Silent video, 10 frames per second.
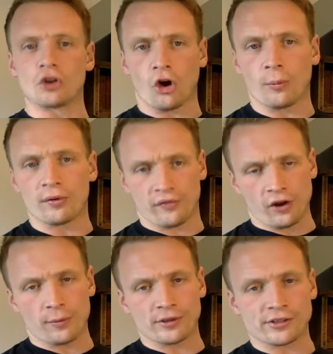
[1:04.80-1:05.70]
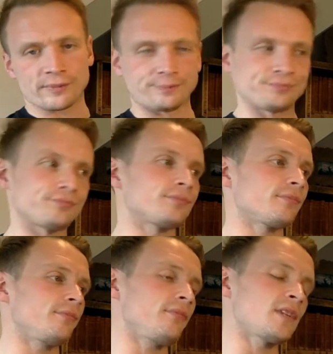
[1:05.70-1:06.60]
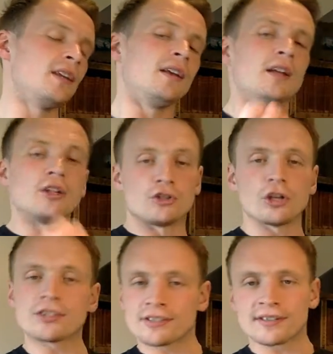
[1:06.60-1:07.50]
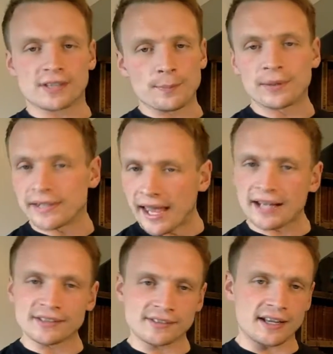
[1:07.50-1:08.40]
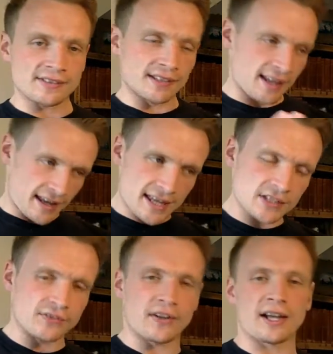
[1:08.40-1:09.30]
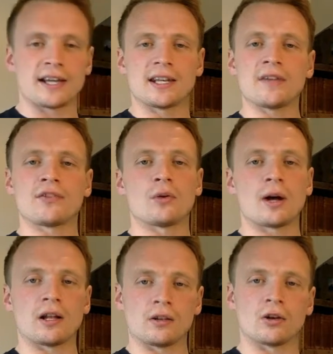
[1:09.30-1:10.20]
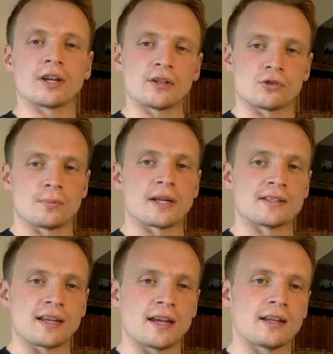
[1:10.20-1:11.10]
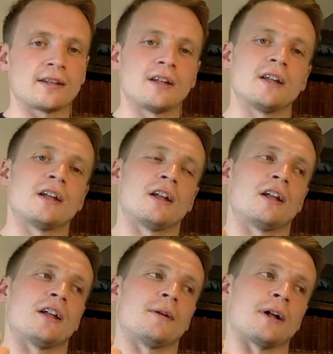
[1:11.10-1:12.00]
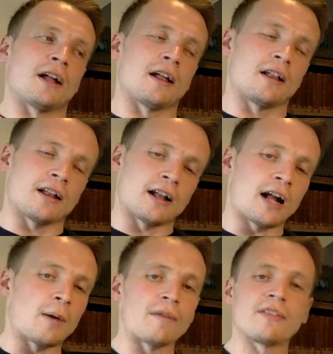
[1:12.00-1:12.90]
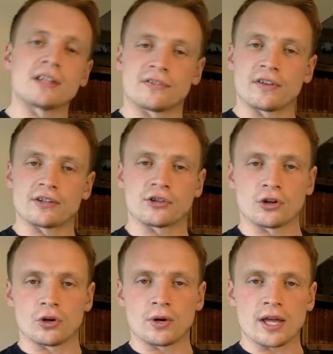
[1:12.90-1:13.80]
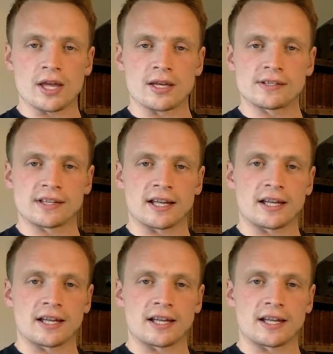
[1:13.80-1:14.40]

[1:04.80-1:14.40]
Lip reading: your performance. Just simply exercising is fine if you are looking to maintain. However, this video is